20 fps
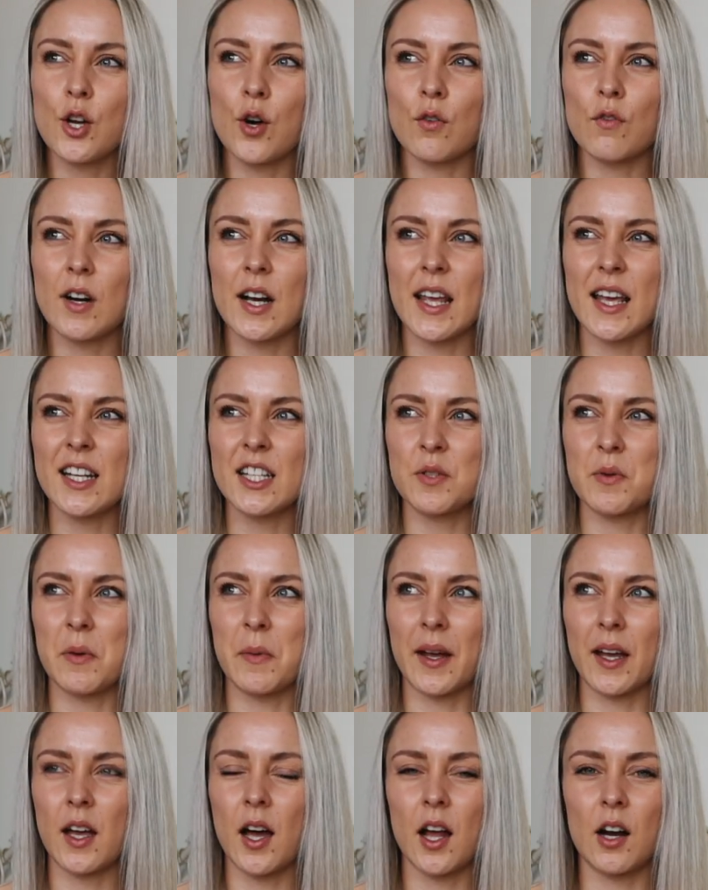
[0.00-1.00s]
not really into
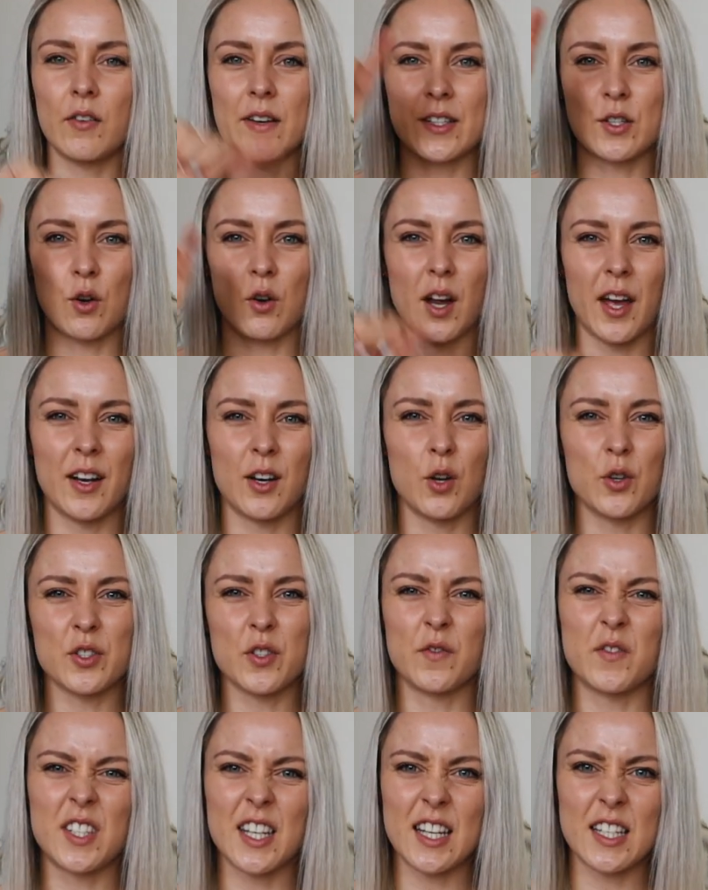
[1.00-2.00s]
it when cutlery's got like
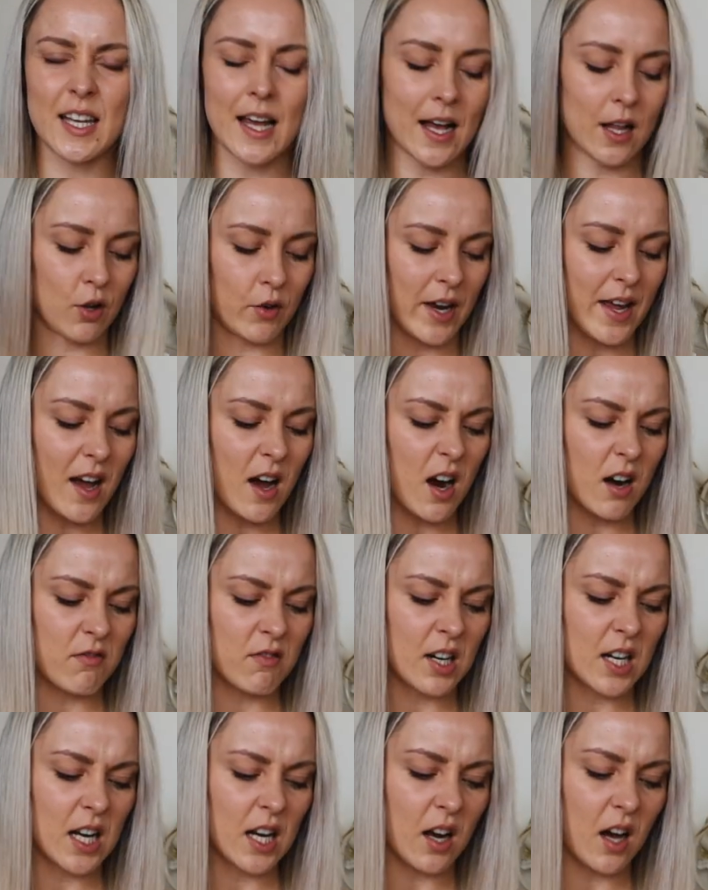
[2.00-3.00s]
lots of detail on it. I
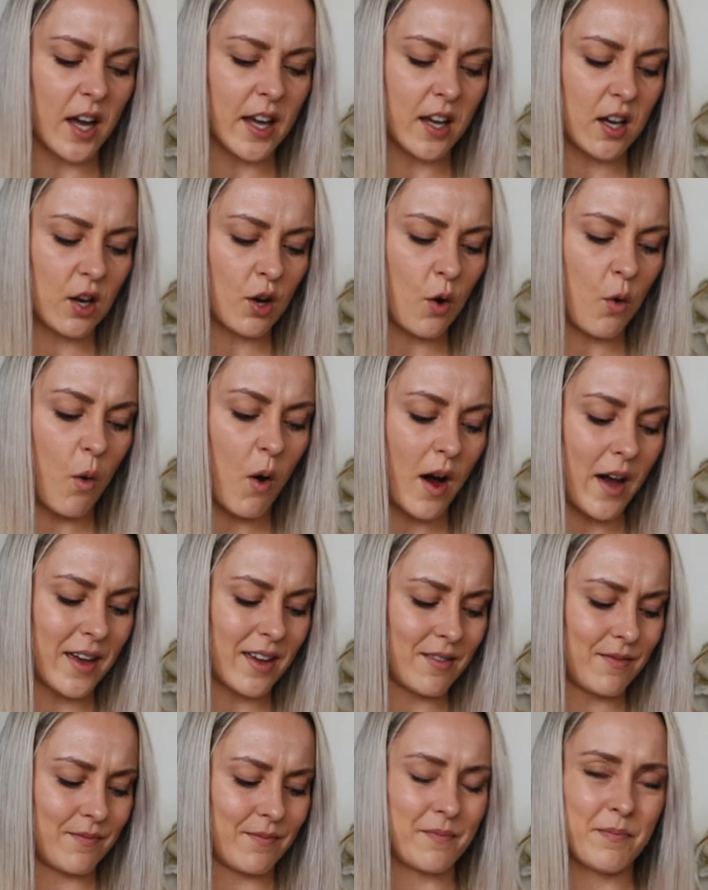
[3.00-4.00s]
really like
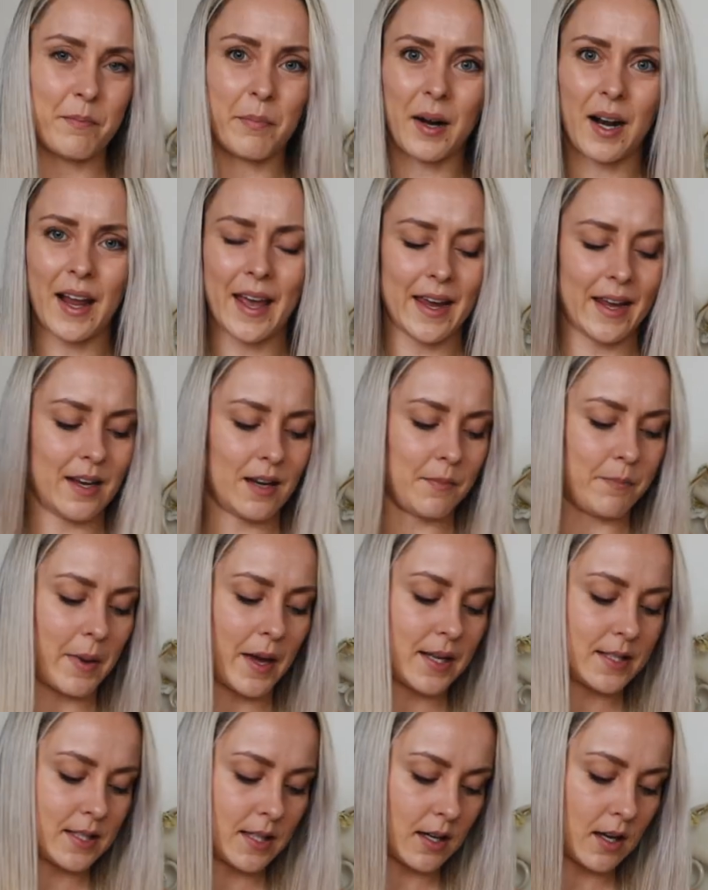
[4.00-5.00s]
quite plain,
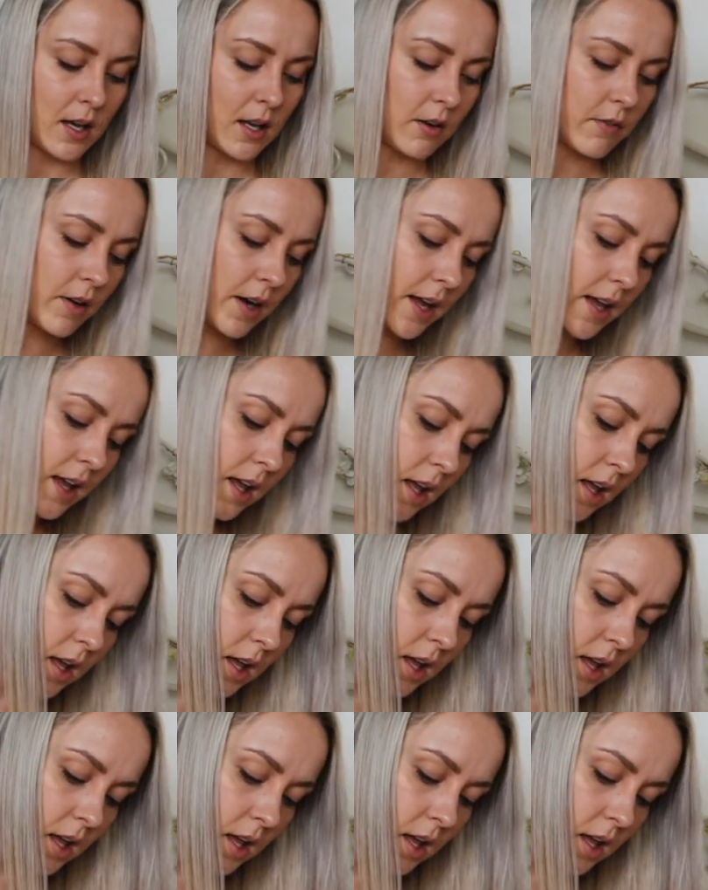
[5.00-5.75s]
basic cutlery.